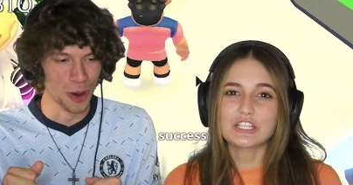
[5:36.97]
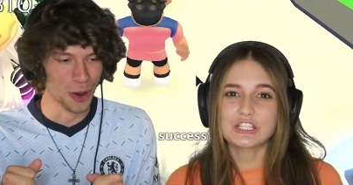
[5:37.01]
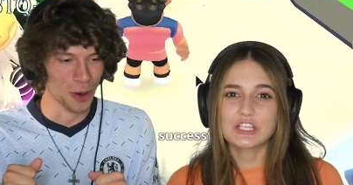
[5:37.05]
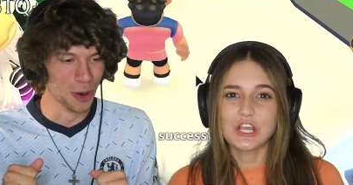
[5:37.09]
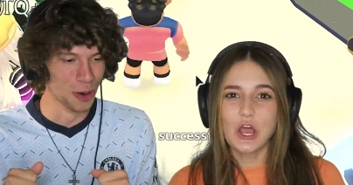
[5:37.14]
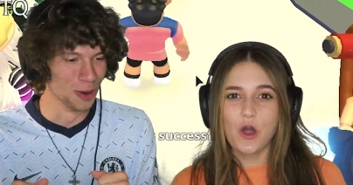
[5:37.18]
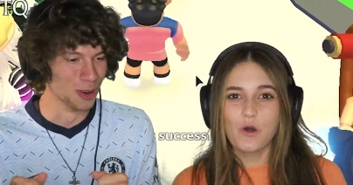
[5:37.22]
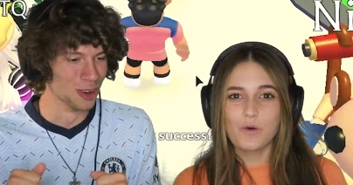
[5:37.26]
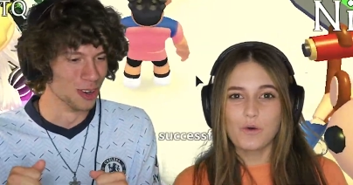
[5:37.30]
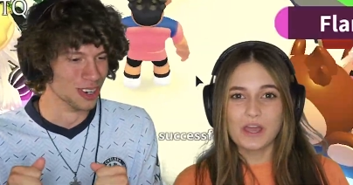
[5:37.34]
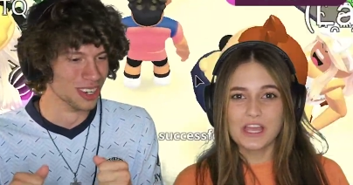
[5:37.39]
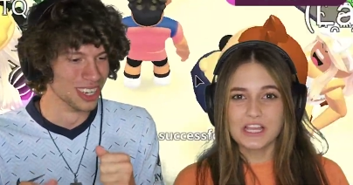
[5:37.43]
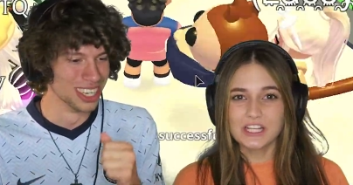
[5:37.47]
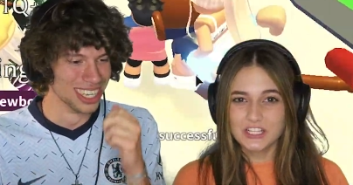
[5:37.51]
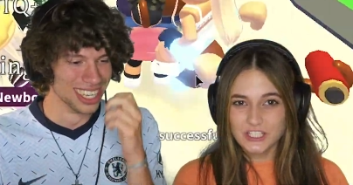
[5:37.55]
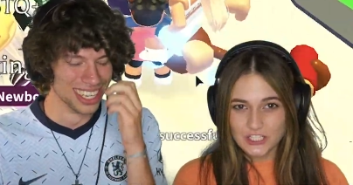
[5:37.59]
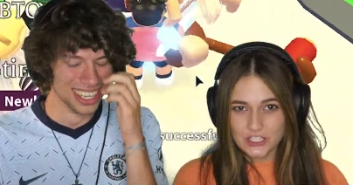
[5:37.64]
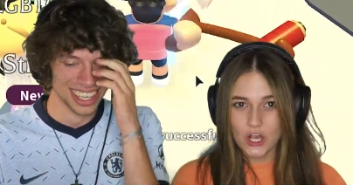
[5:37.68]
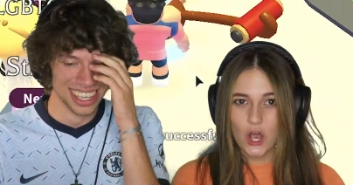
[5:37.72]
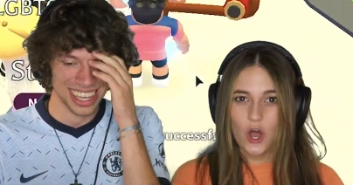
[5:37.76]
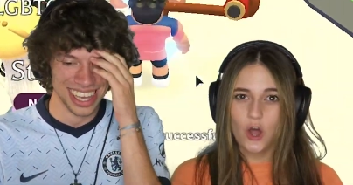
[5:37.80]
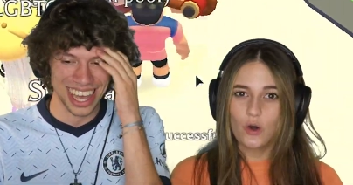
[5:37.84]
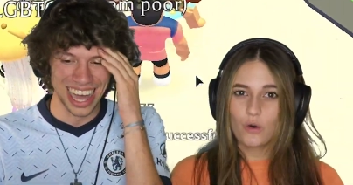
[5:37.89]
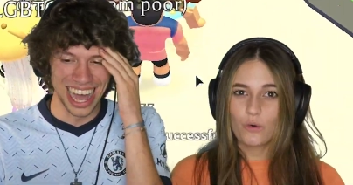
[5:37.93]
Speaker 1: This is going
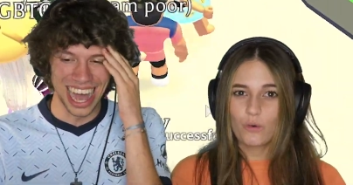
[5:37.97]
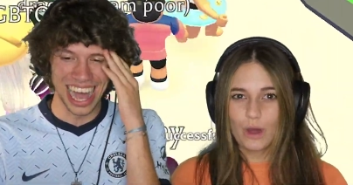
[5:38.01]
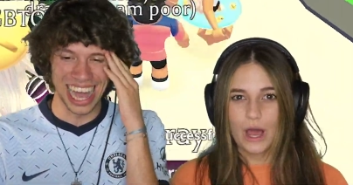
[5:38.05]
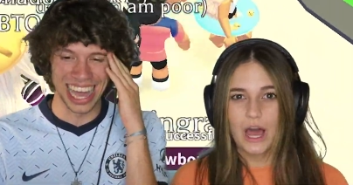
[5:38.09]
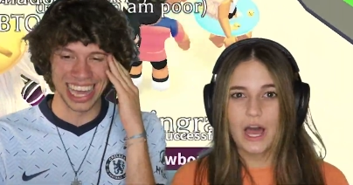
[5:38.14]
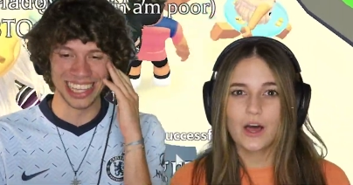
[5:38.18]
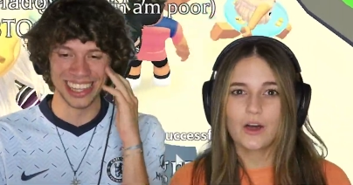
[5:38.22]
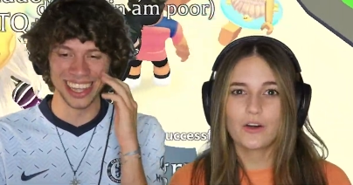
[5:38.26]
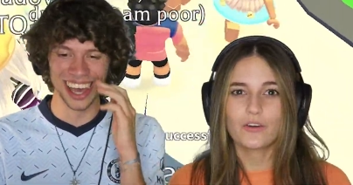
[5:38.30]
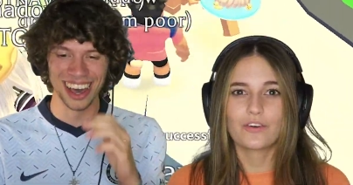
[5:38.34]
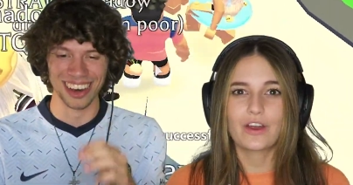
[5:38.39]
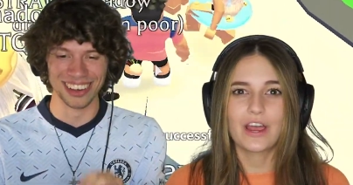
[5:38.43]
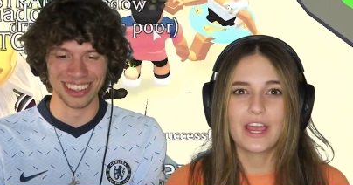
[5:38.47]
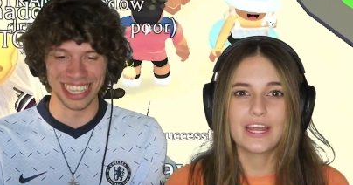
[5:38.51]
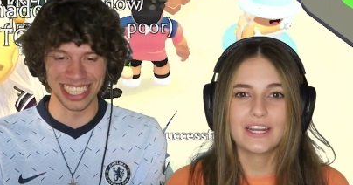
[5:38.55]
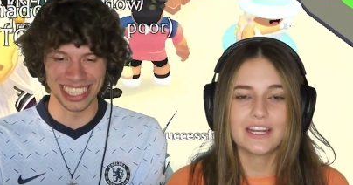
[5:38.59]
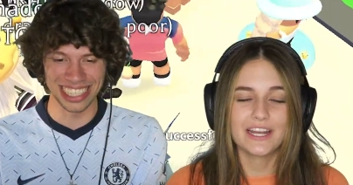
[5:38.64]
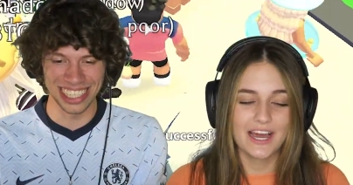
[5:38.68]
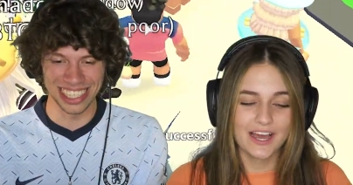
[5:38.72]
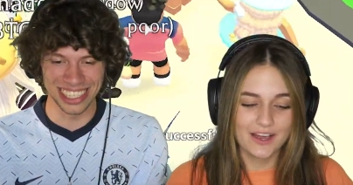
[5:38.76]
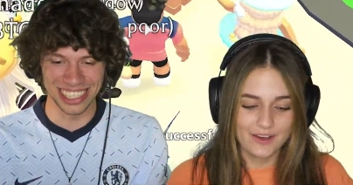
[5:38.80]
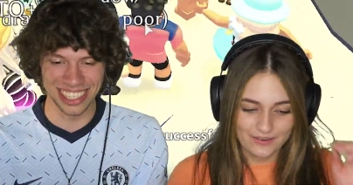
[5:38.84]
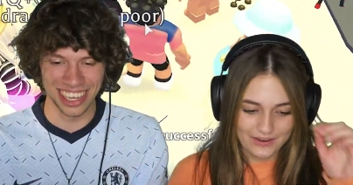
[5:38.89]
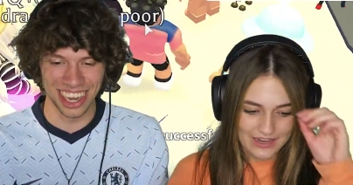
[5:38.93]
so well. I know, right this
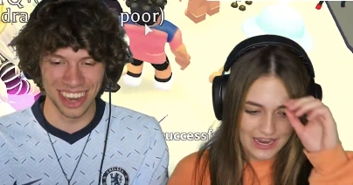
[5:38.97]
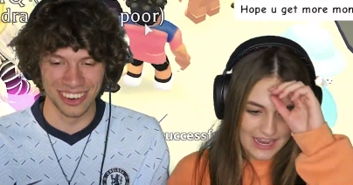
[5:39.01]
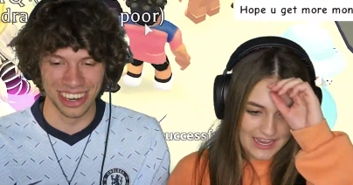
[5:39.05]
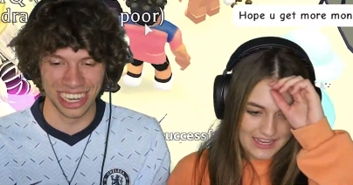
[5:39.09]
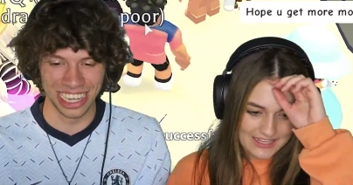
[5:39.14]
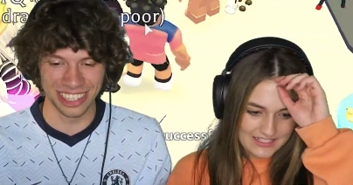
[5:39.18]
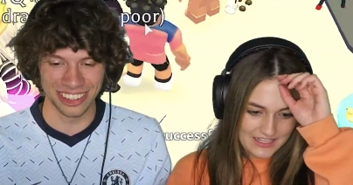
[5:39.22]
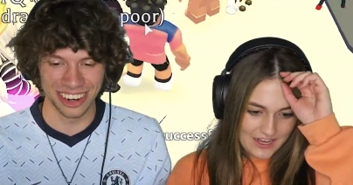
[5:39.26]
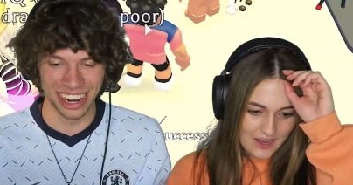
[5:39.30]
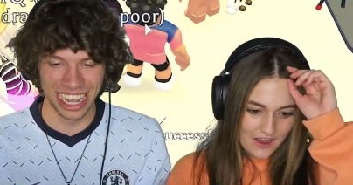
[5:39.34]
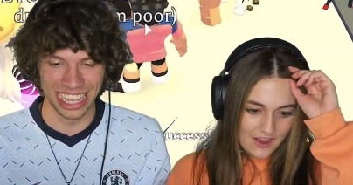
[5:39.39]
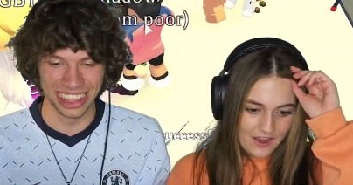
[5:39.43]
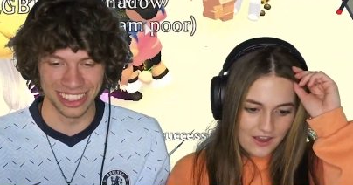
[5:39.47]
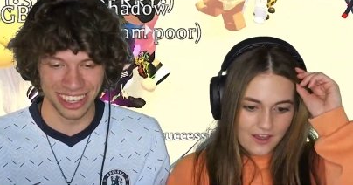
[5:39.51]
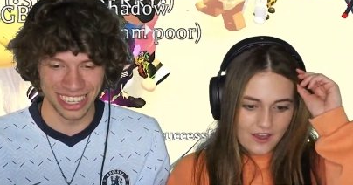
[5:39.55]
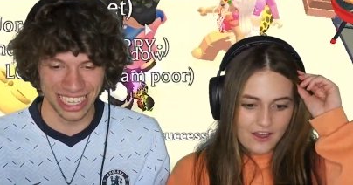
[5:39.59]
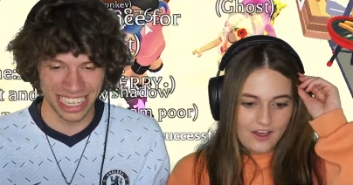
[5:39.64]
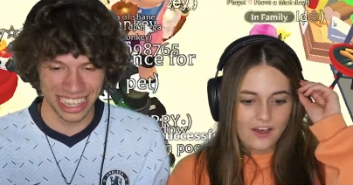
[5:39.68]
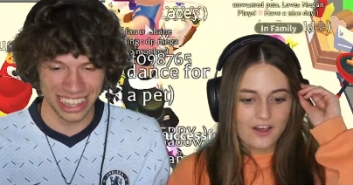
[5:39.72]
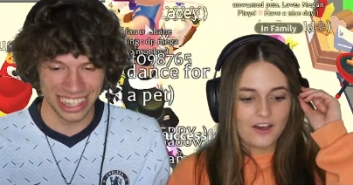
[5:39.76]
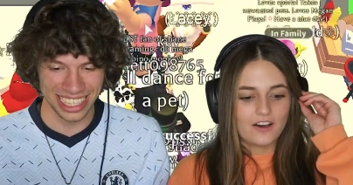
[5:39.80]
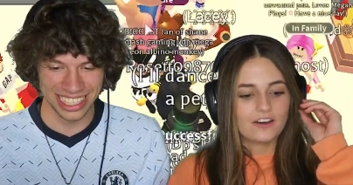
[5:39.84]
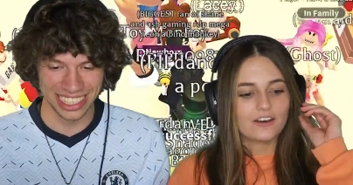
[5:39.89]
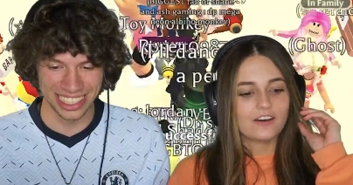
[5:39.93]
now, is going guys. great. Look
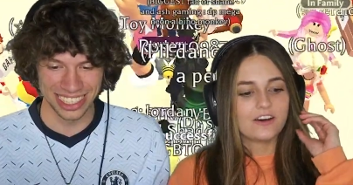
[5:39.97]
at